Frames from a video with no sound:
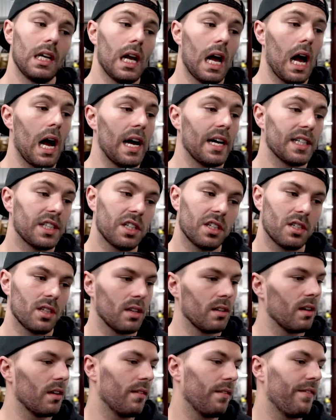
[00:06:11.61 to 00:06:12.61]
It's just
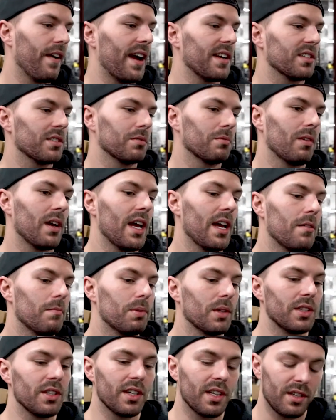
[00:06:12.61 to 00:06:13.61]
a faster way,
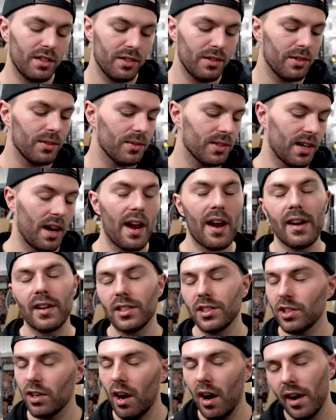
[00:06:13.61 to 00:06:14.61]
but you can use a hair
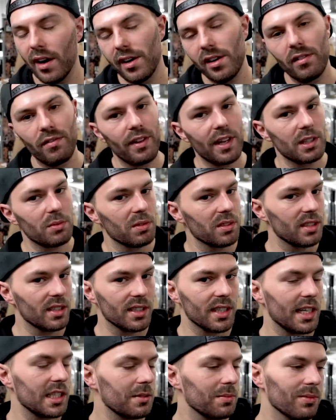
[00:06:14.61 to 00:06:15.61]
dryer if that's what's
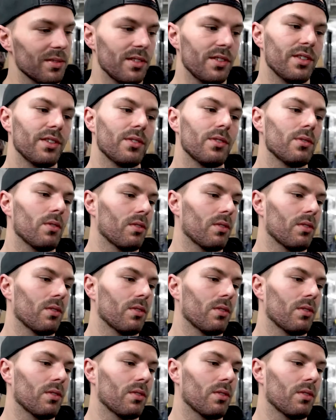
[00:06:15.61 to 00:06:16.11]
accessible to you,